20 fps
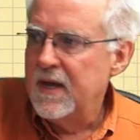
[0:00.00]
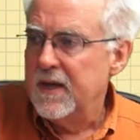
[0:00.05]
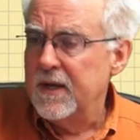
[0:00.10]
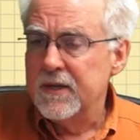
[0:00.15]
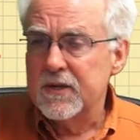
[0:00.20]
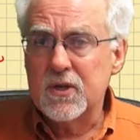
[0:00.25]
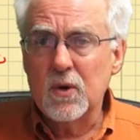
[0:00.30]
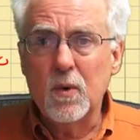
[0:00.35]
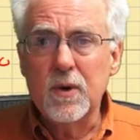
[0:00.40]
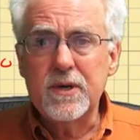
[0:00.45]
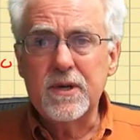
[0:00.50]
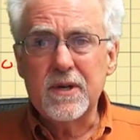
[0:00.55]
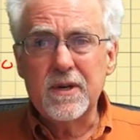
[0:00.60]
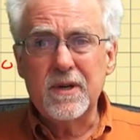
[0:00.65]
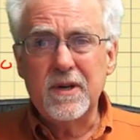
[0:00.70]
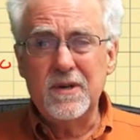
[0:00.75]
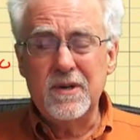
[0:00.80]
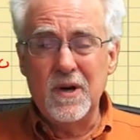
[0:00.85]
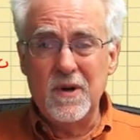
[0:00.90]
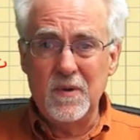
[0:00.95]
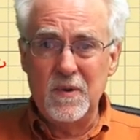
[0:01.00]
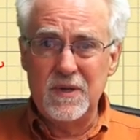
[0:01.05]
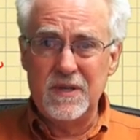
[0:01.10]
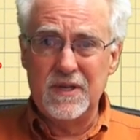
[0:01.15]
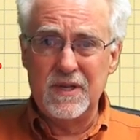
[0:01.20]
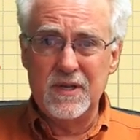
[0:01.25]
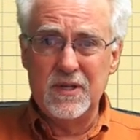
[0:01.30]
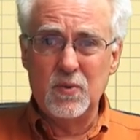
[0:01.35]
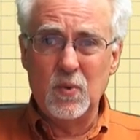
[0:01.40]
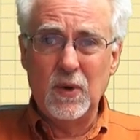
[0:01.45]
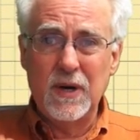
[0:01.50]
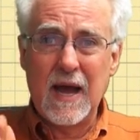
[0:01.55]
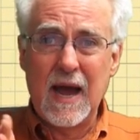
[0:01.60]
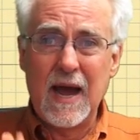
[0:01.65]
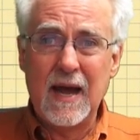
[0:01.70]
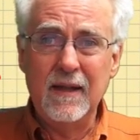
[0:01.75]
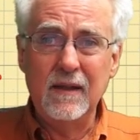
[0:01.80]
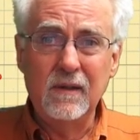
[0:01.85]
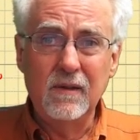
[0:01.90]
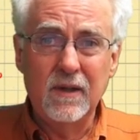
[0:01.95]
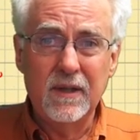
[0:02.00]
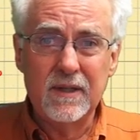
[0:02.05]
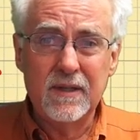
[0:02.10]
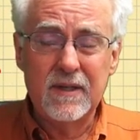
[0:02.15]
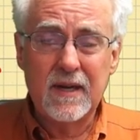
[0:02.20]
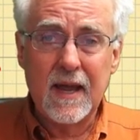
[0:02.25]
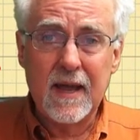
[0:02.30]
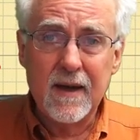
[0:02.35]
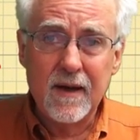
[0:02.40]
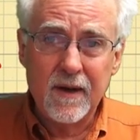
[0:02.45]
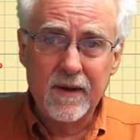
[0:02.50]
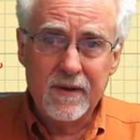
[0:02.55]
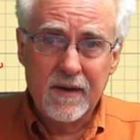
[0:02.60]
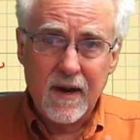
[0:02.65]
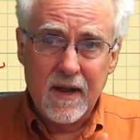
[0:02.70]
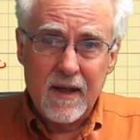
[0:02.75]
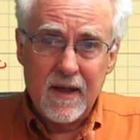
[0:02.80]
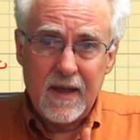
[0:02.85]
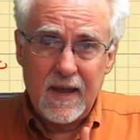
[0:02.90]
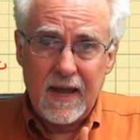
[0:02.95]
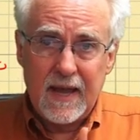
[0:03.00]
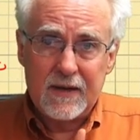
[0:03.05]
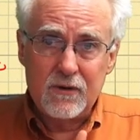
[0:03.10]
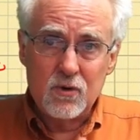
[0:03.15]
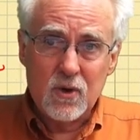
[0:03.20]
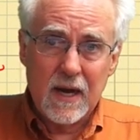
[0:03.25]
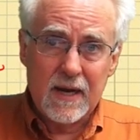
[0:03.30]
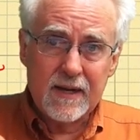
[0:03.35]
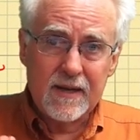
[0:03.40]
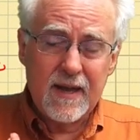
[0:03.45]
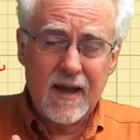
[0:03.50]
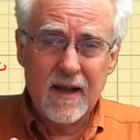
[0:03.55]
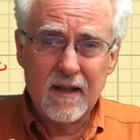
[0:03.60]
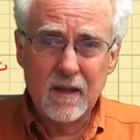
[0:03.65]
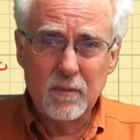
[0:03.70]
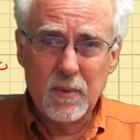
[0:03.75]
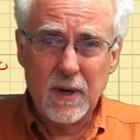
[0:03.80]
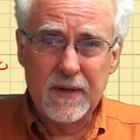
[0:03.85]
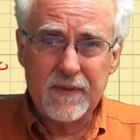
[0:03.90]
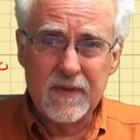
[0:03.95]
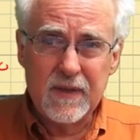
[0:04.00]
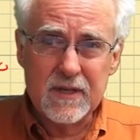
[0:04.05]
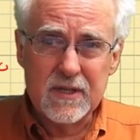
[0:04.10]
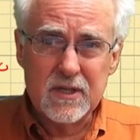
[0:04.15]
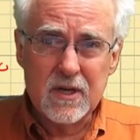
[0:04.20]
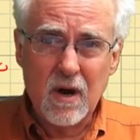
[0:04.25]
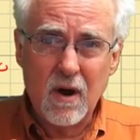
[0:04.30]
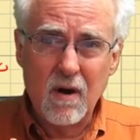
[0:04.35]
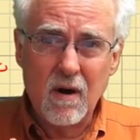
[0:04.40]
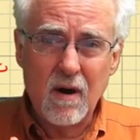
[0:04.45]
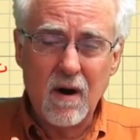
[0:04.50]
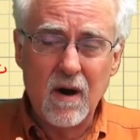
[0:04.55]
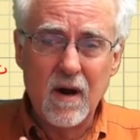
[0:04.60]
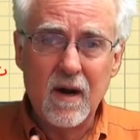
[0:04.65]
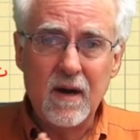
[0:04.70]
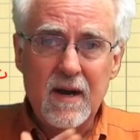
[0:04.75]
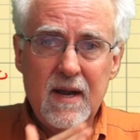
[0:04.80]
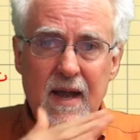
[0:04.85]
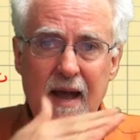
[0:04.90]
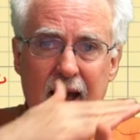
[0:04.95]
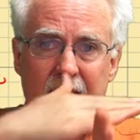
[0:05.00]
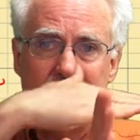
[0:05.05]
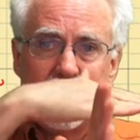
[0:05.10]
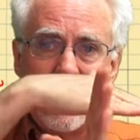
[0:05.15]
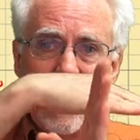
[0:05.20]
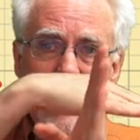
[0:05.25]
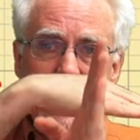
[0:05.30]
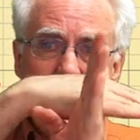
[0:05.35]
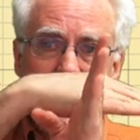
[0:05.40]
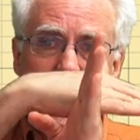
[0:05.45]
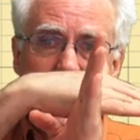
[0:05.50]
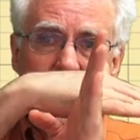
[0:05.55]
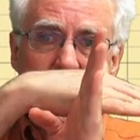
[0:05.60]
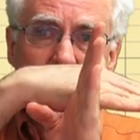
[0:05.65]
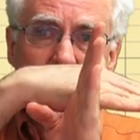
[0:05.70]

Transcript: So what you're going to notice is when I look down and try to calibrate this car, I kind of have a